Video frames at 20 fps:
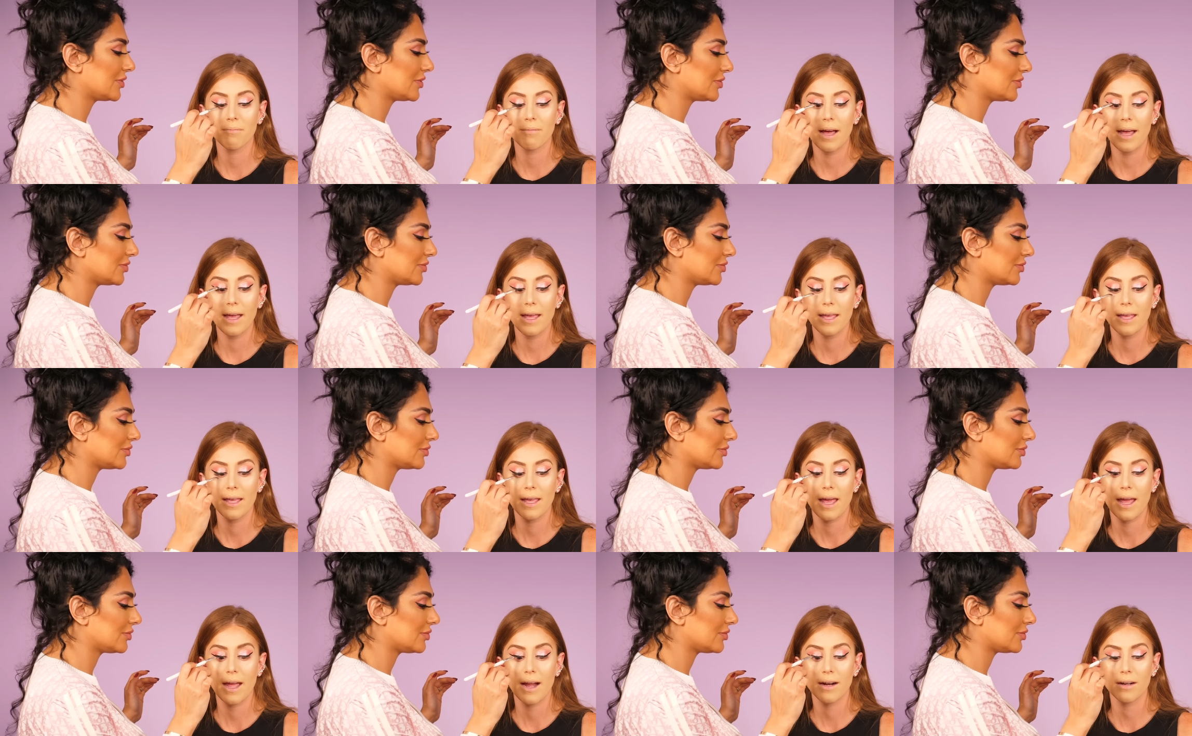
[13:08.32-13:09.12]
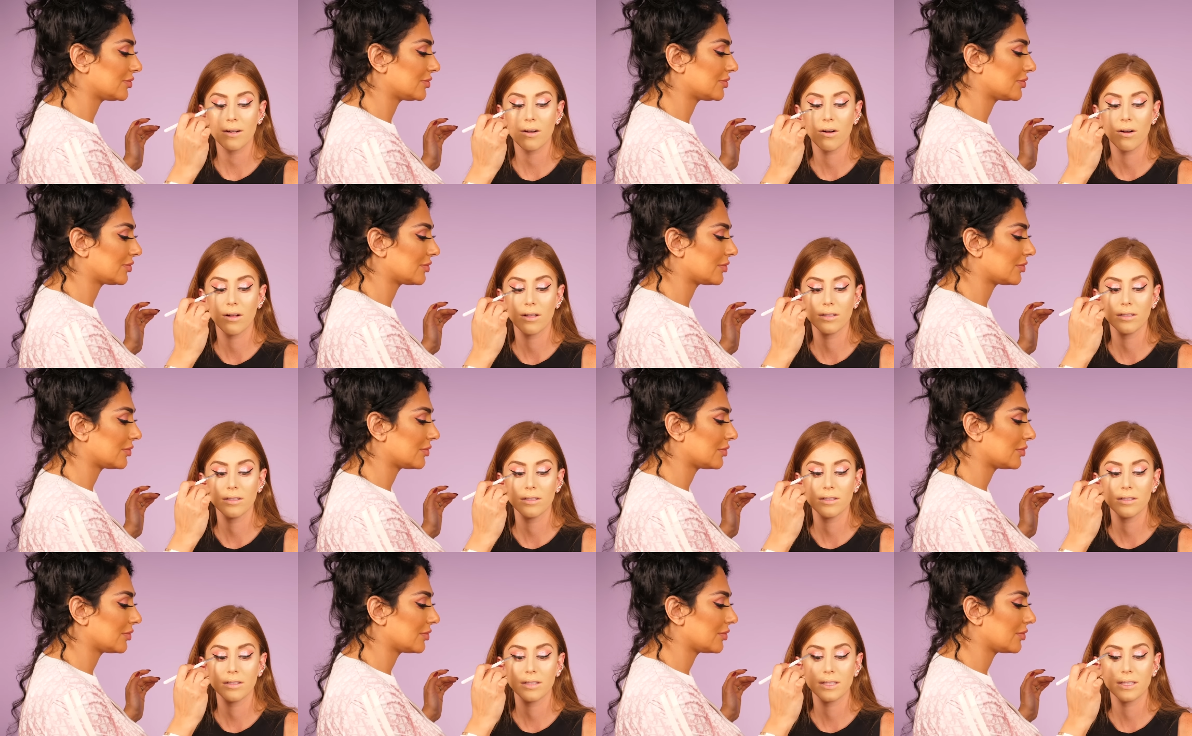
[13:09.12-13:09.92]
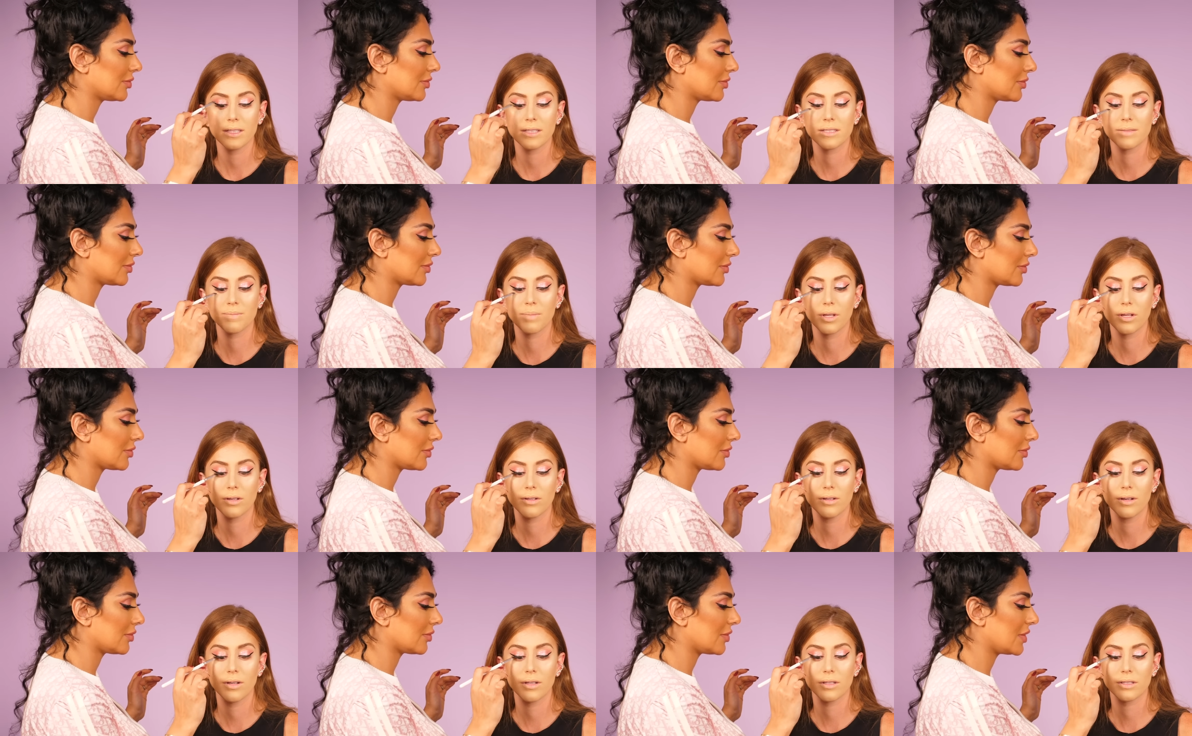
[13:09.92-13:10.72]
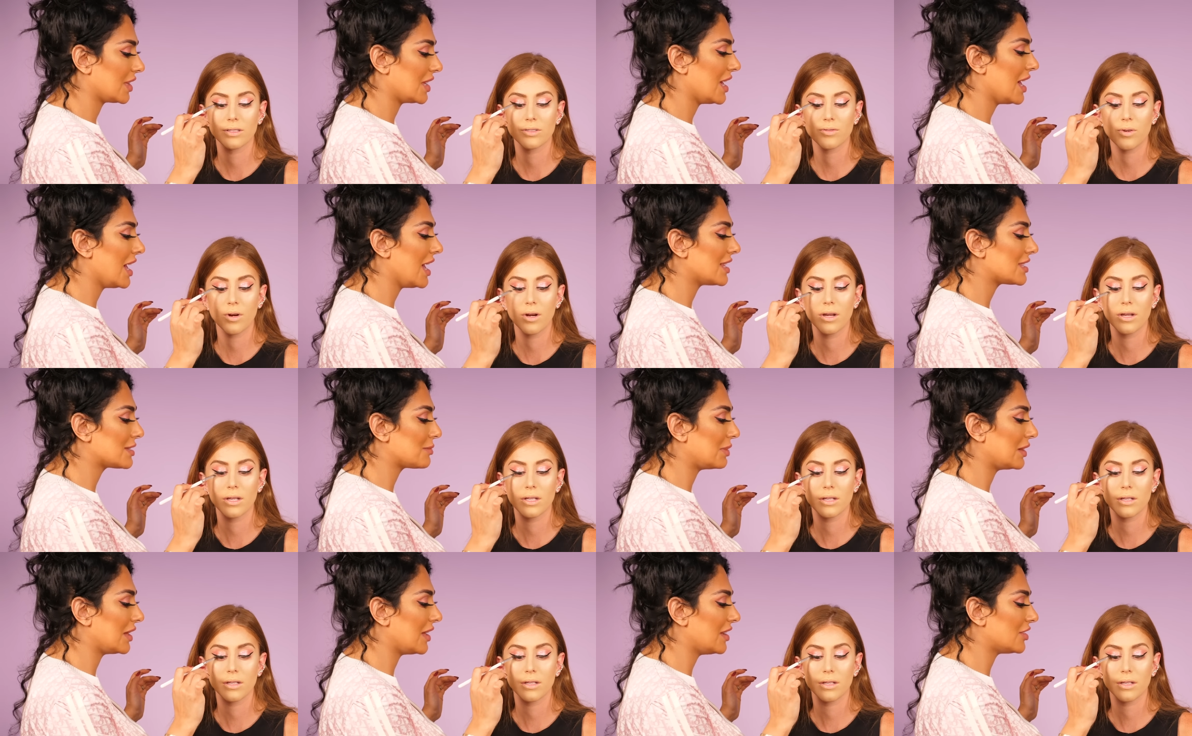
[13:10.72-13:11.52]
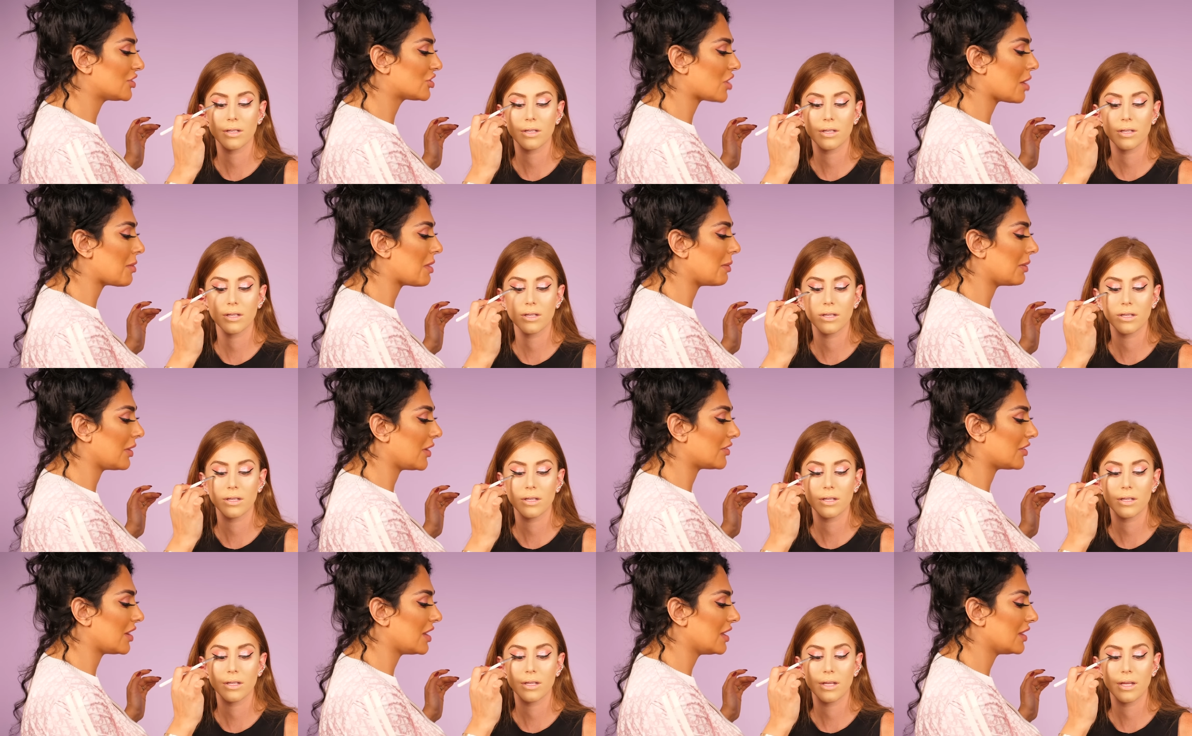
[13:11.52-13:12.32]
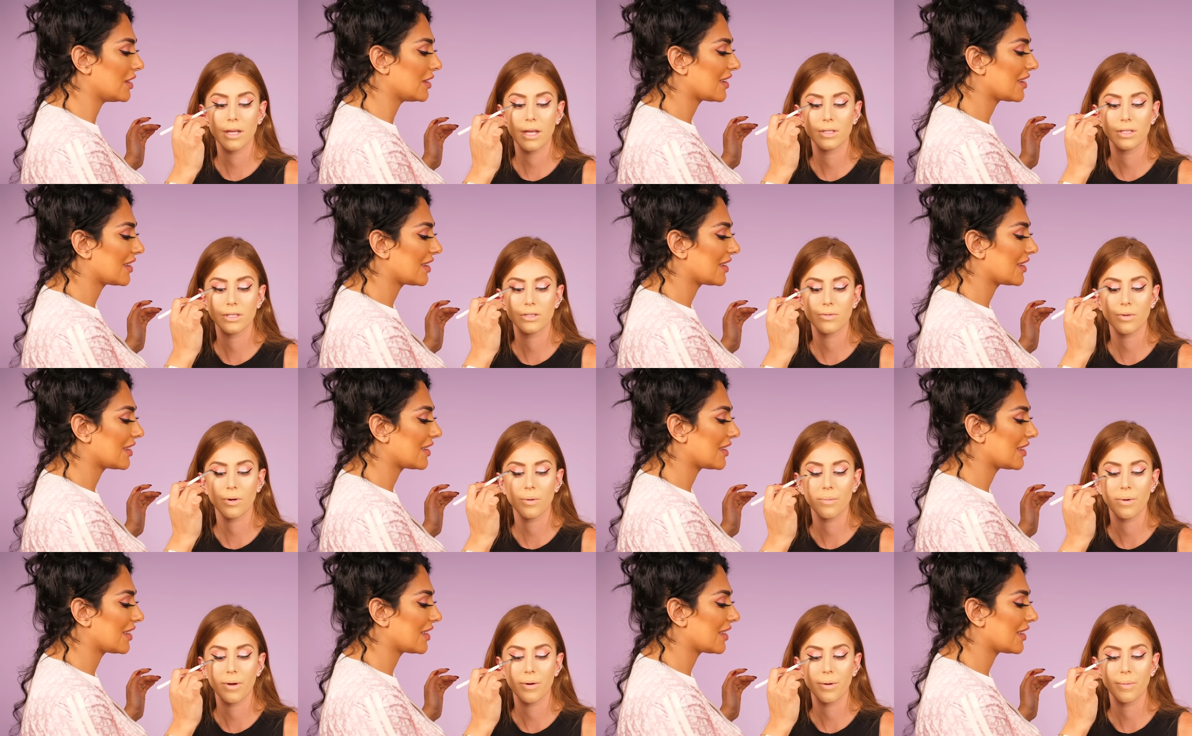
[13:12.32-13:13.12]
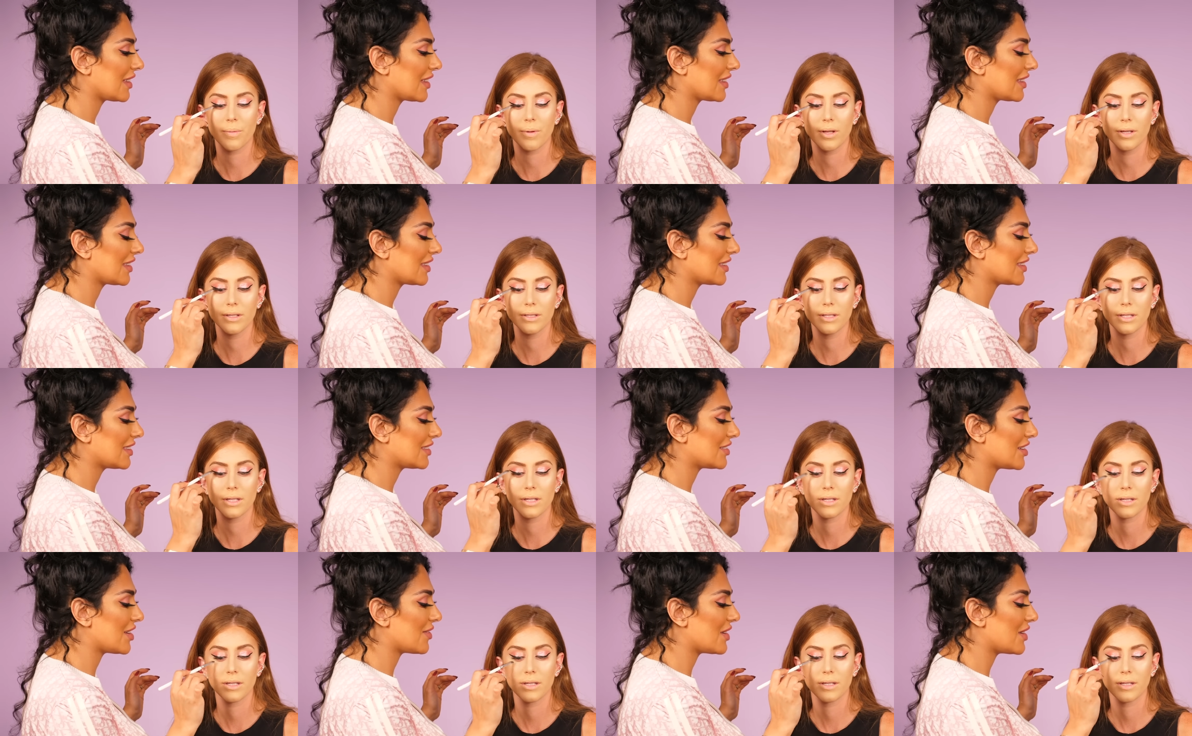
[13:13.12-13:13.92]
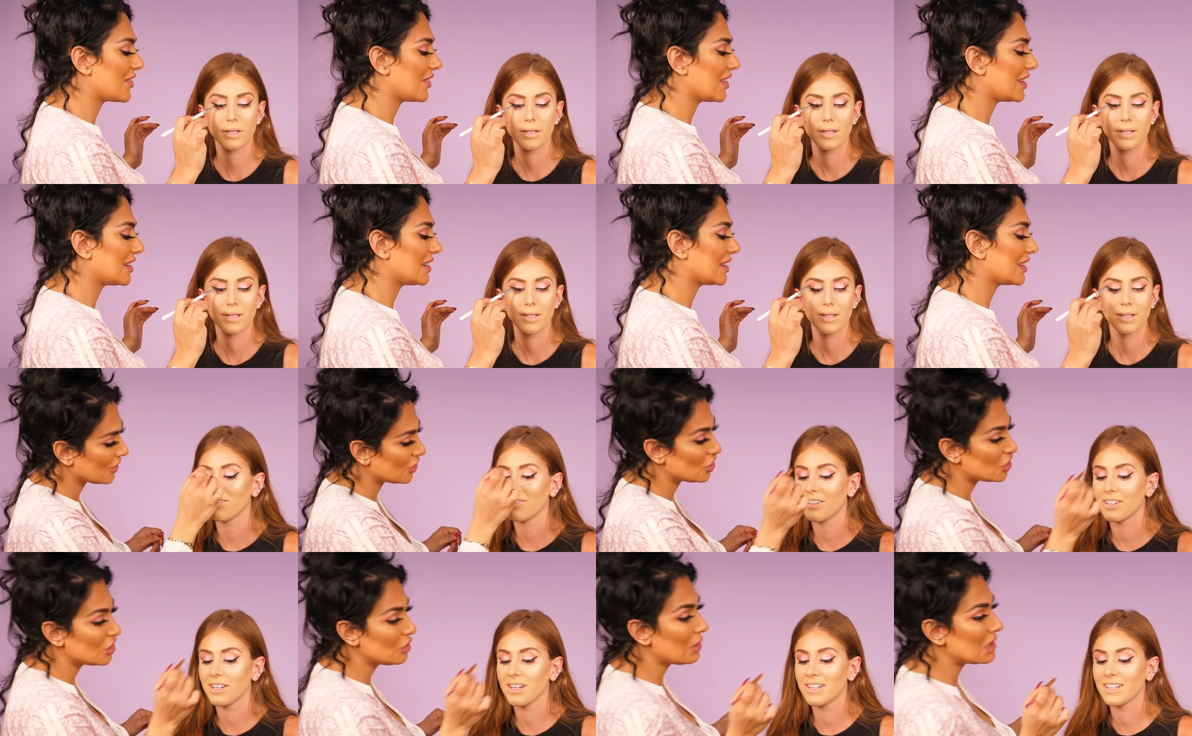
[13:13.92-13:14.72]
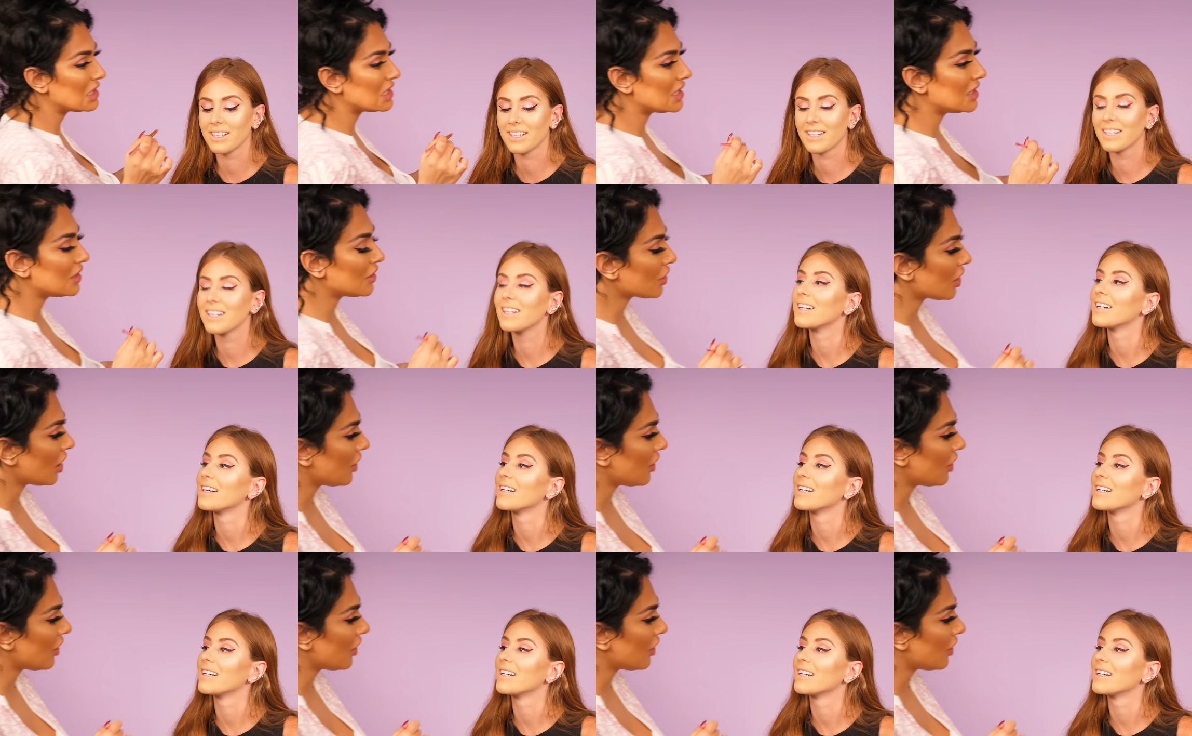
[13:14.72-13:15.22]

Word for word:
Speaker 1: My hair color is blonde.
Speaker 2: Yeah, it's blonde. Strawberry blonde, right? It's strawberry blonde. Strawberry blonde. Did you want tea or